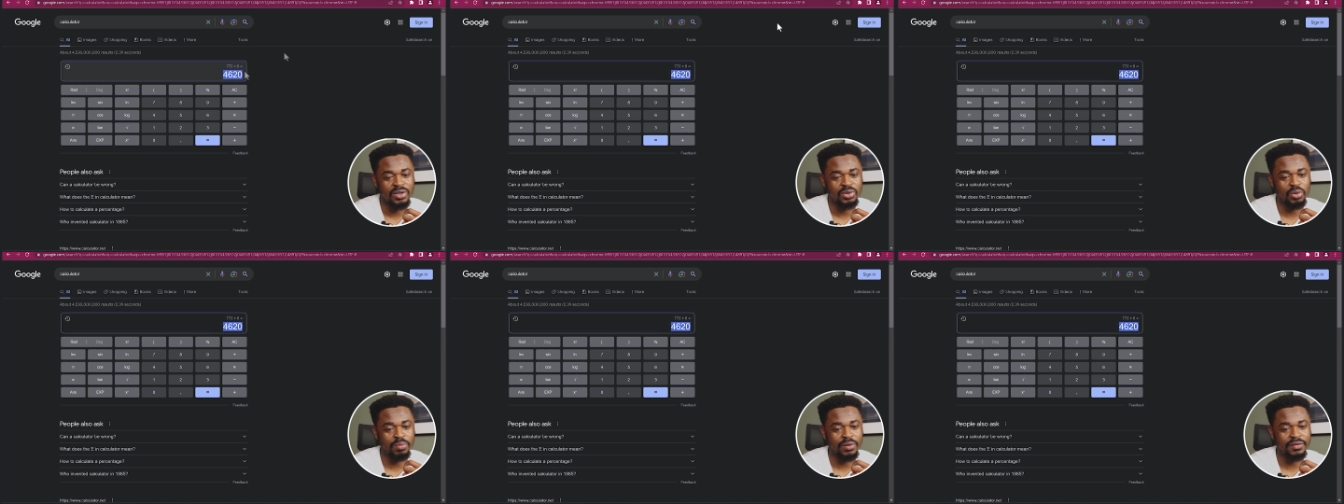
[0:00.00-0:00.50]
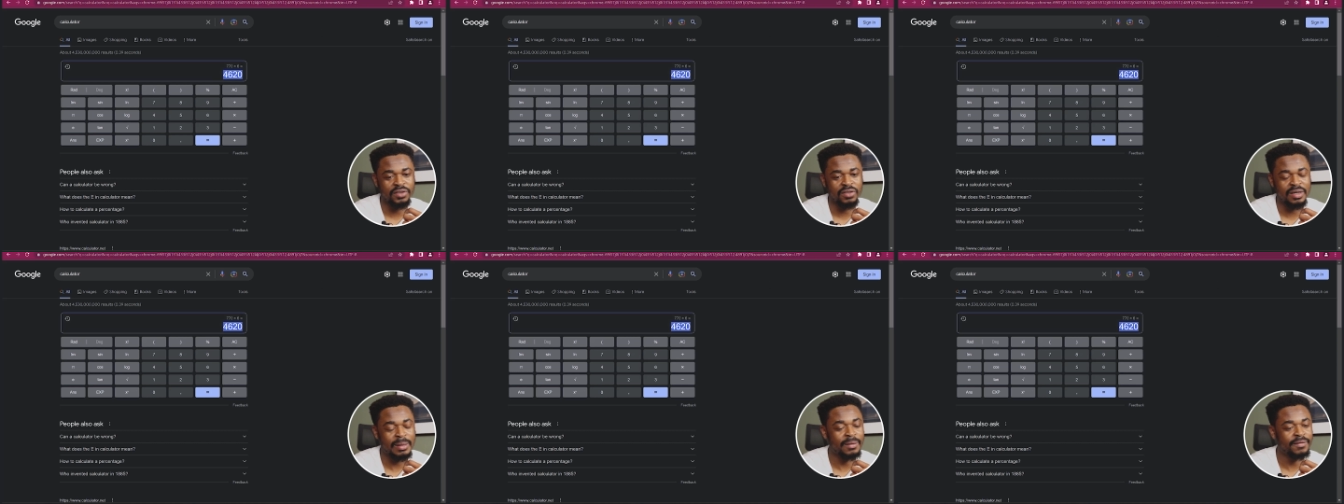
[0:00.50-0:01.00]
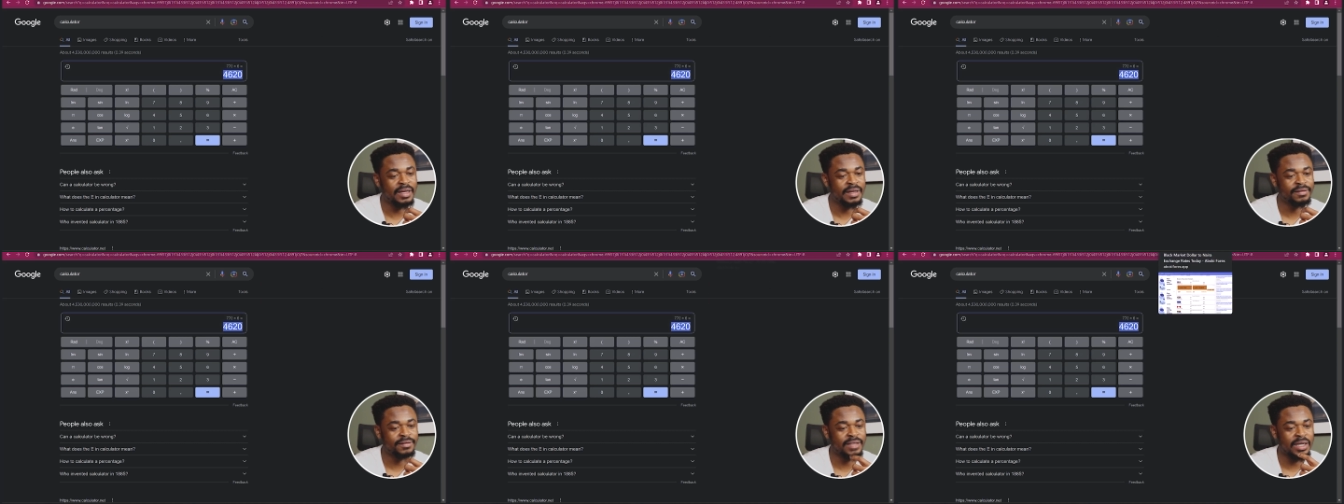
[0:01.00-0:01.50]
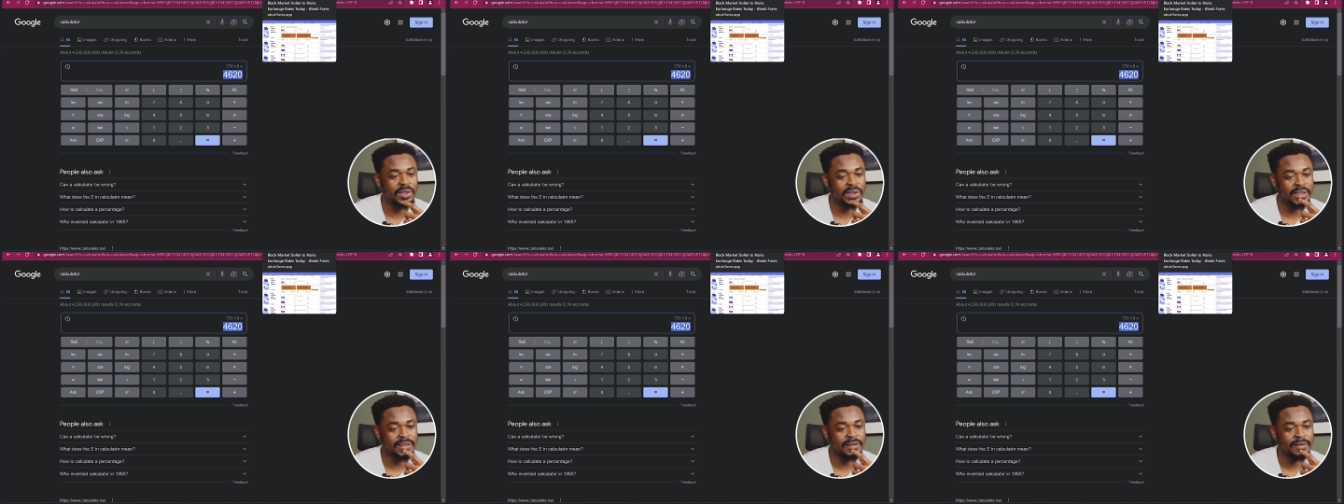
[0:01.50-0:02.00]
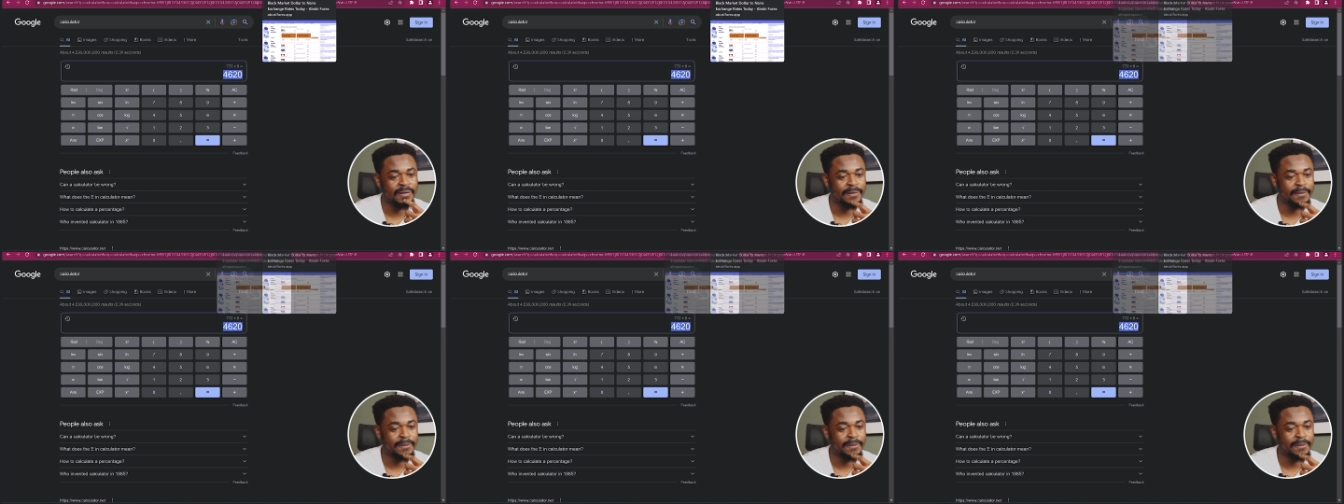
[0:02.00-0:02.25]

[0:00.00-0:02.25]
So profit of about 5,000.